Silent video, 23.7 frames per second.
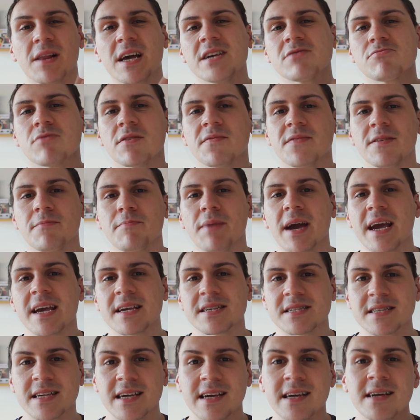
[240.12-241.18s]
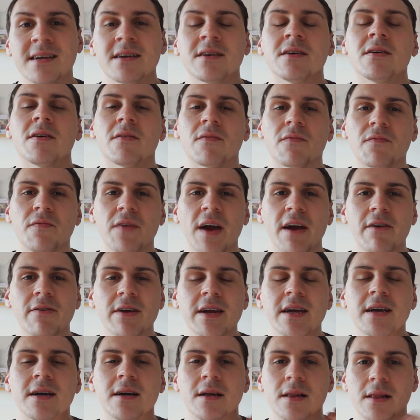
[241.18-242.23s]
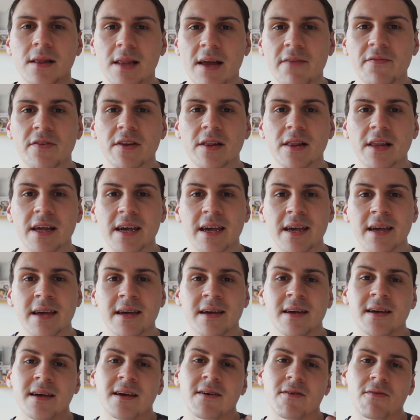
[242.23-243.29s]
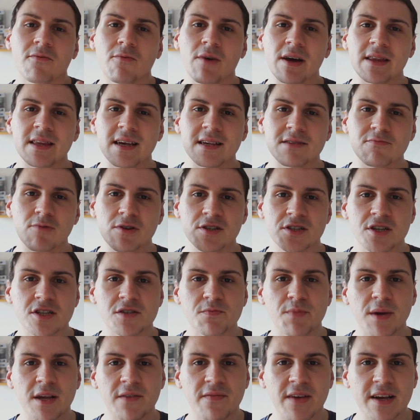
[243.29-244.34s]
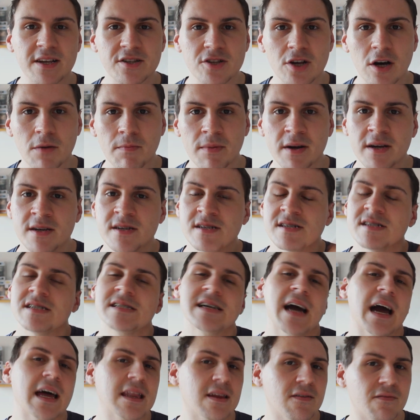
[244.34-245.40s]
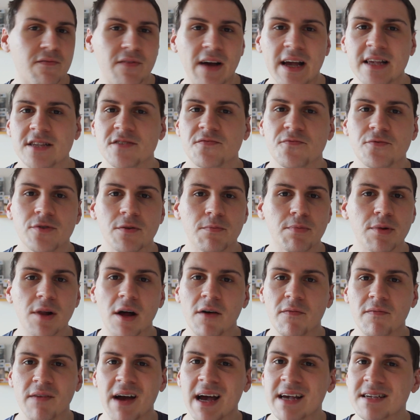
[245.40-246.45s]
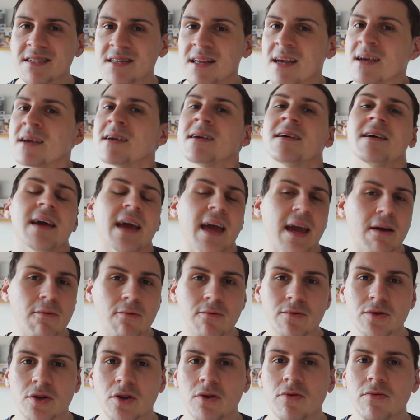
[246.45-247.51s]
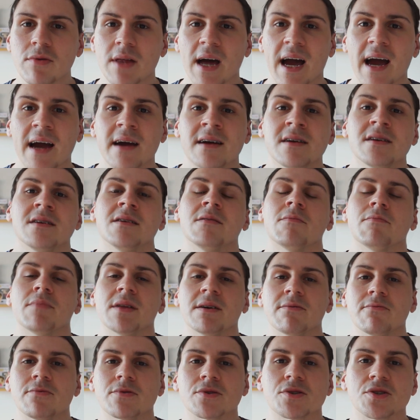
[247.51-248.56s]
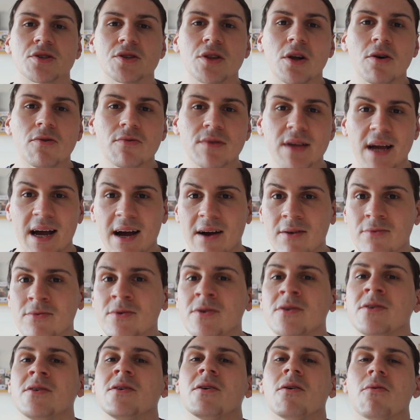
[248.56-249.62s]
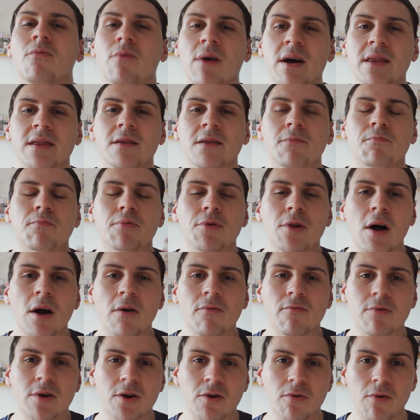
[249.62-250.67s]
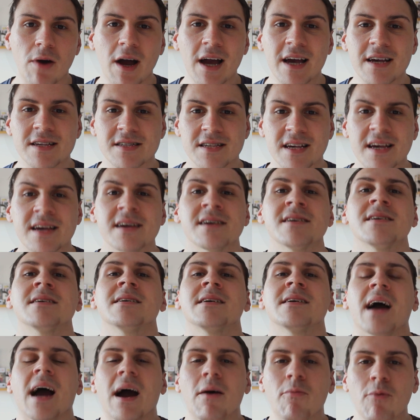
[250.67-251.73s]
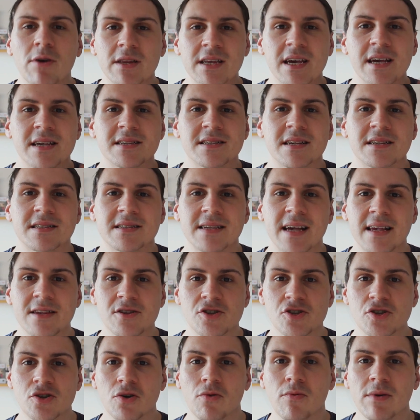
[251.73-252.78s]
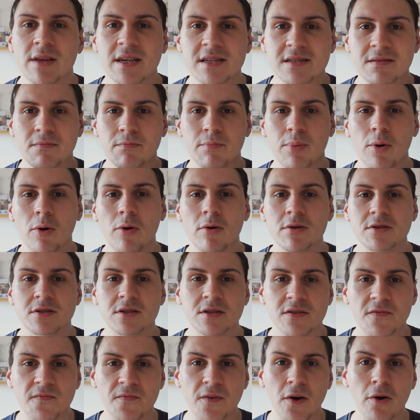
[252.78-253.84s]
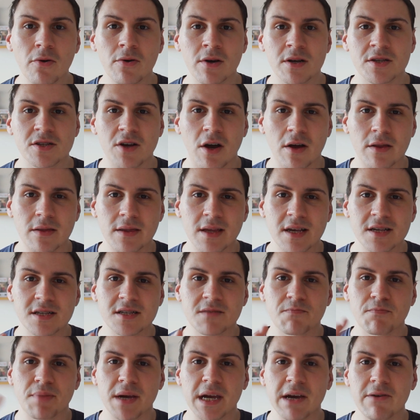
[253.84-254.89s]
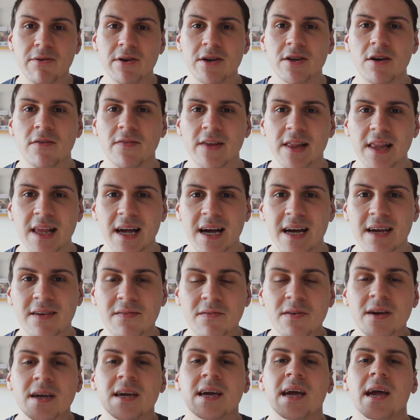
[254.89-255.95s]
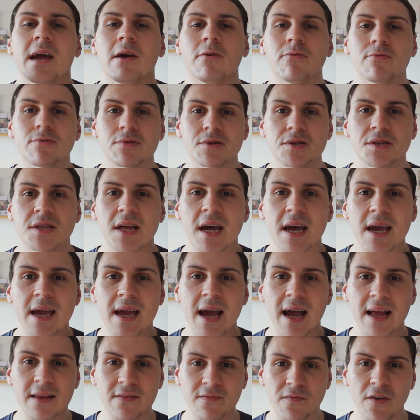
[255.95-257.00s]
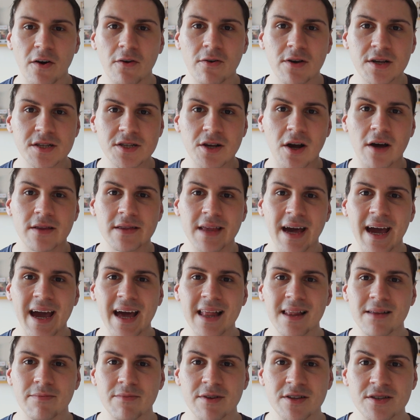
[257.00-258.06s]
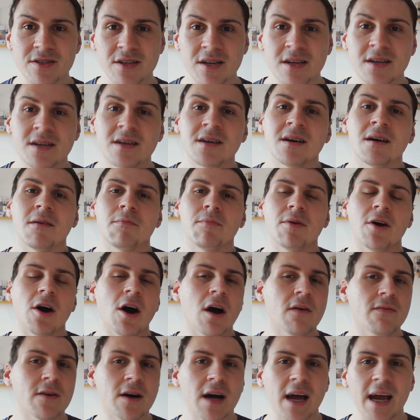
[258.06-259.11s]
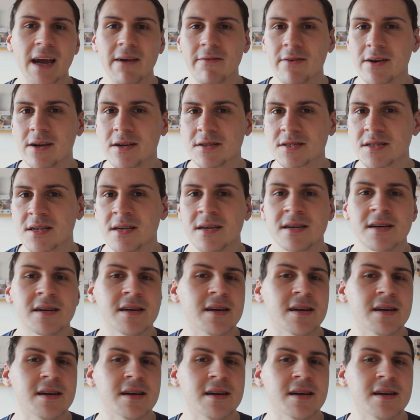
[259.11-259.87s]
plays with the pacing very cleverly. When it wants to speed things up and advance through the plot fast, it will do that, but it will slow down when the plot requires it. And when it is essential, when it's important to focus on this period of a life, it will stay and focus on that element. But other areas,